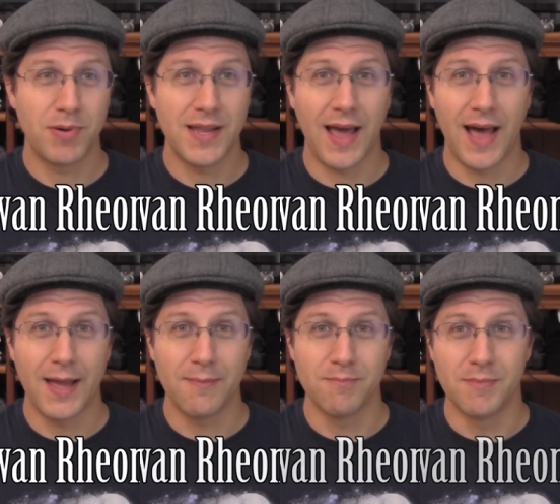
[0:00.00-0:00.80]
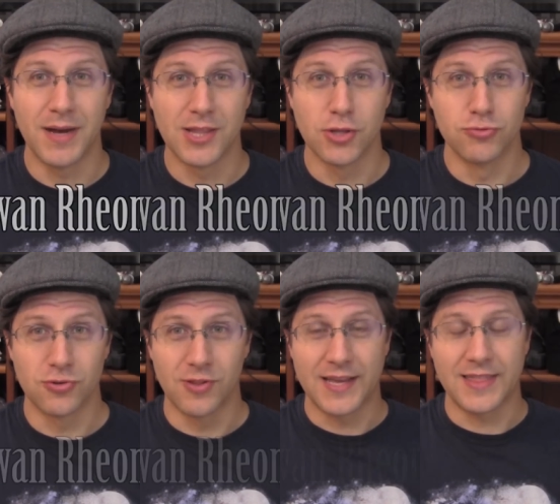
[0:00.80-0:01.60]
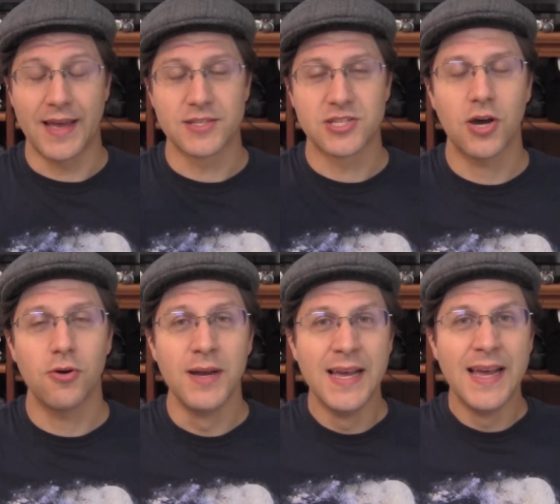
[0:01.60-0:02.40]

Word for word: but I'm a loser like that. So